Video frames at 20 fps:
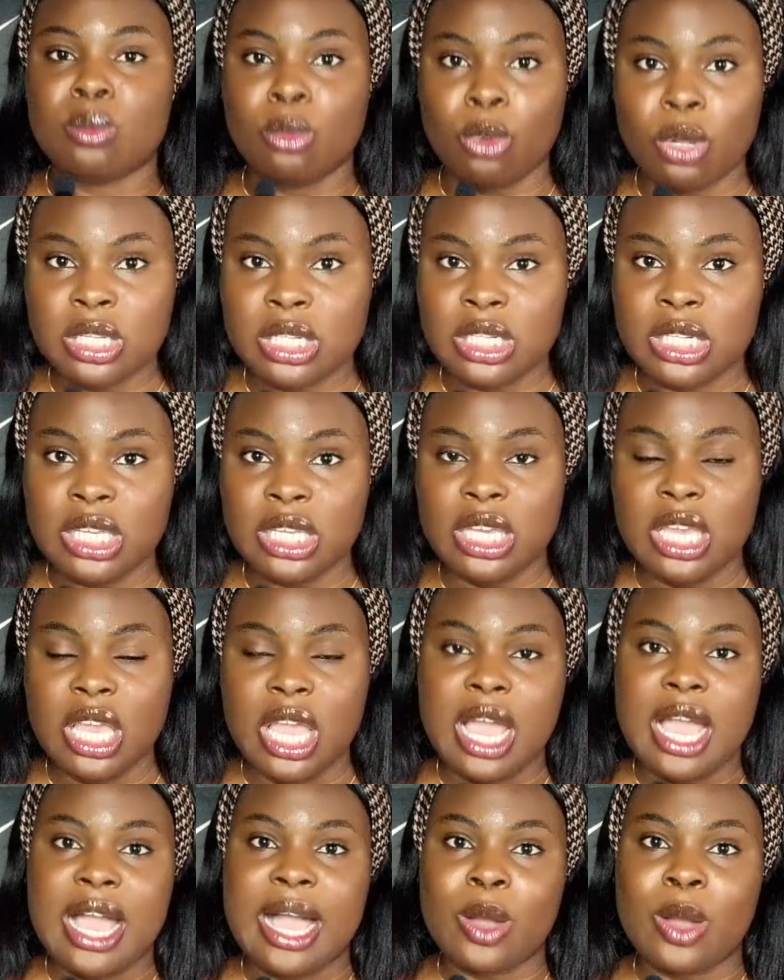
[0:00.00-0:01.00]
monthly
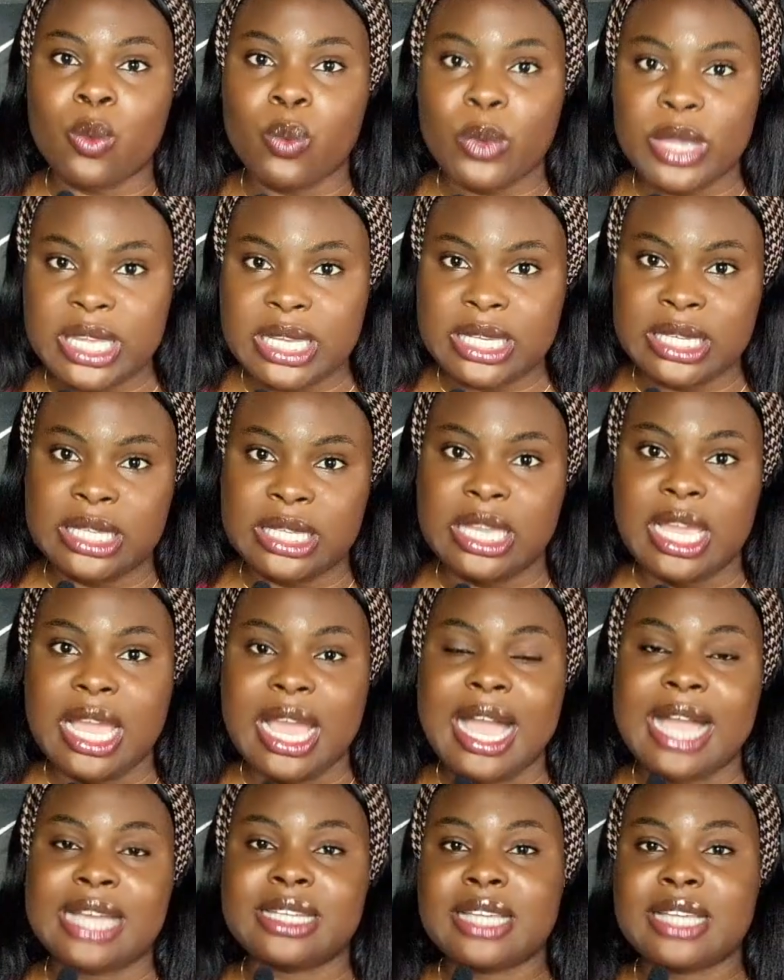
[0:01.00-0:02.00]
and weekly.
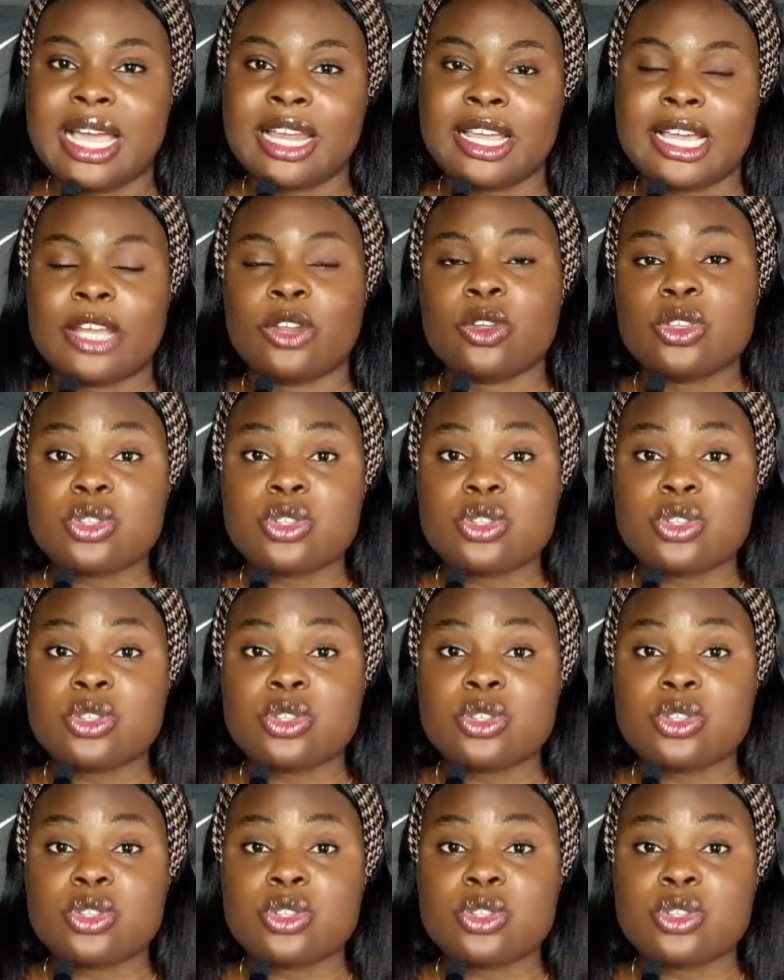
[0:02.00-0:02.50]
And I can